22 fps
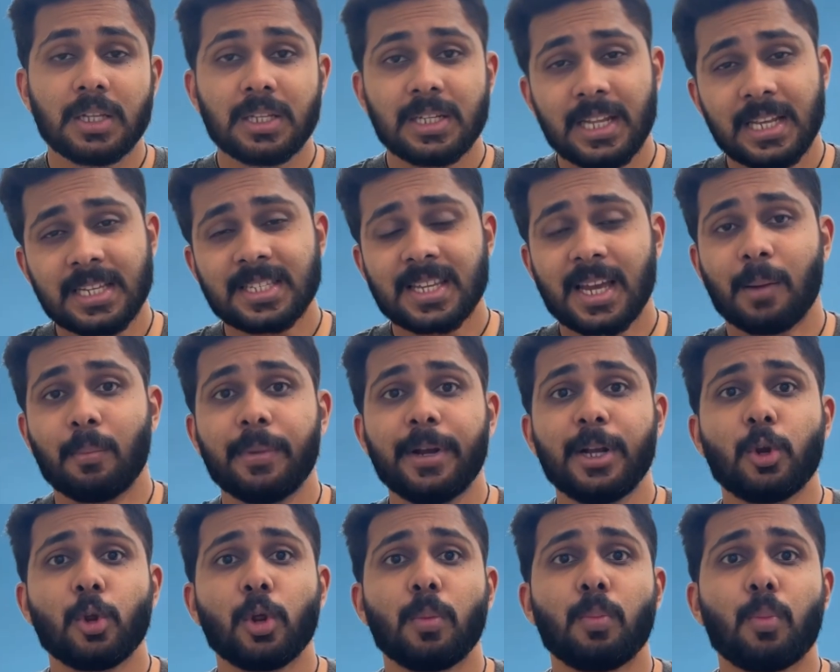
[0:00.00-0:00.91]
let's come
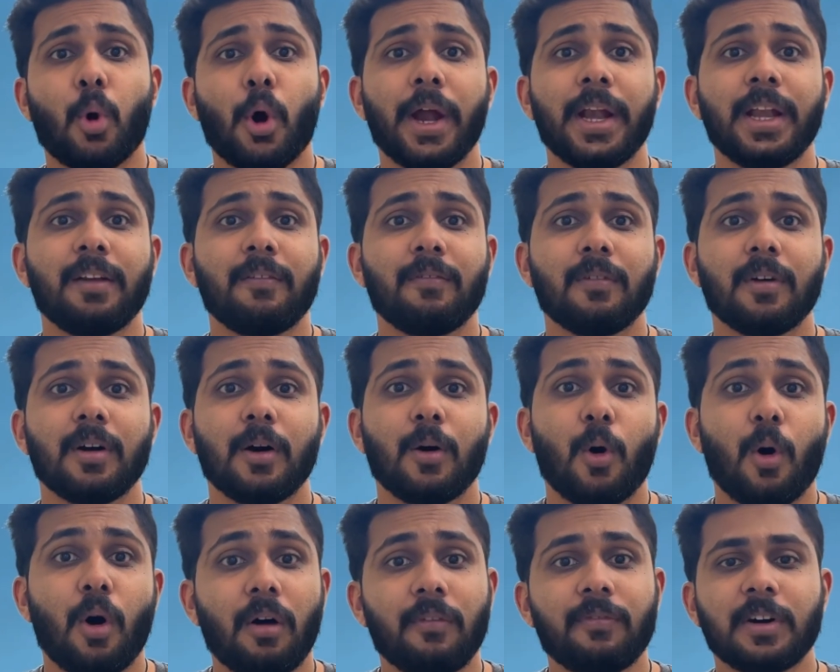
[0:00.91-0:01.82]
into the point
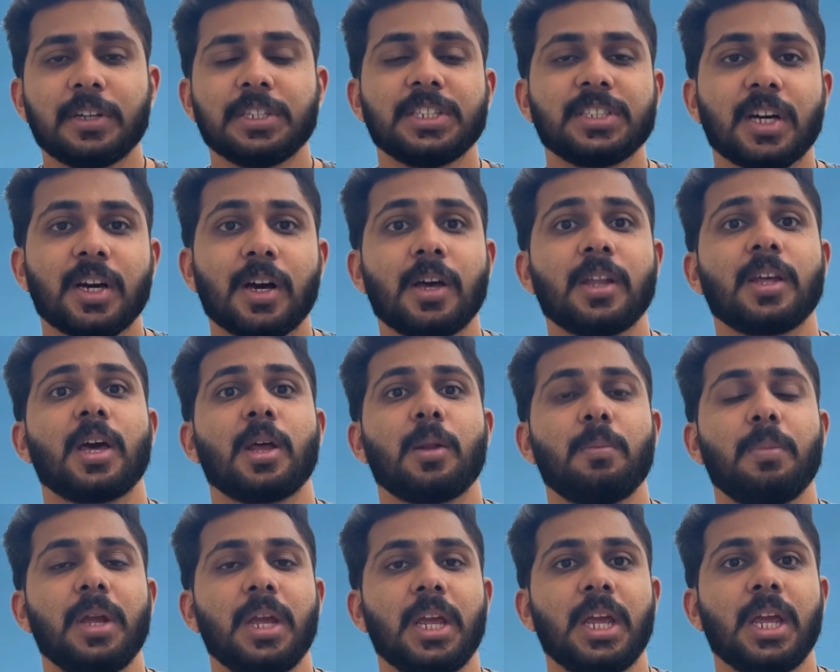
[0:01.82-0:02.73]
of Ajit
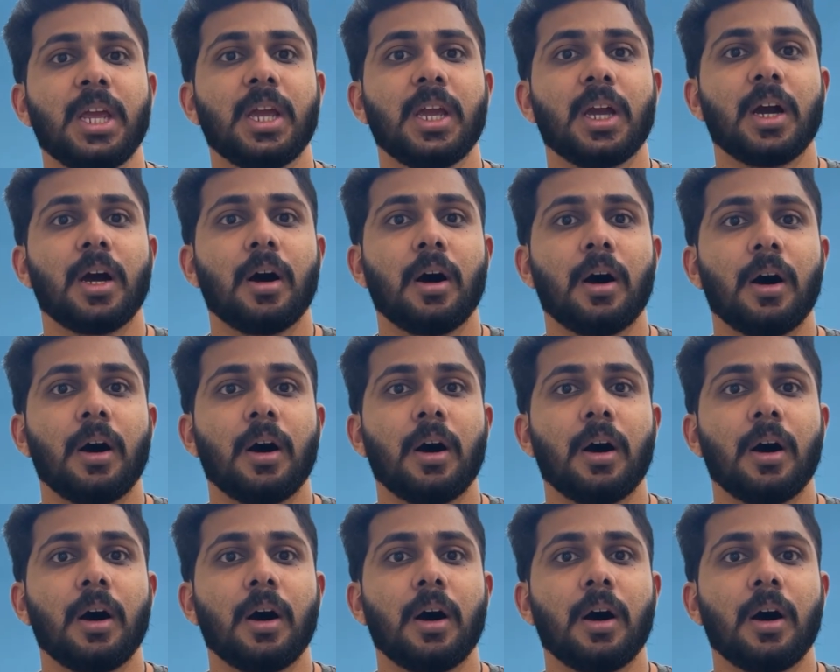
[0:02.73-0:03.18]
Agarkar being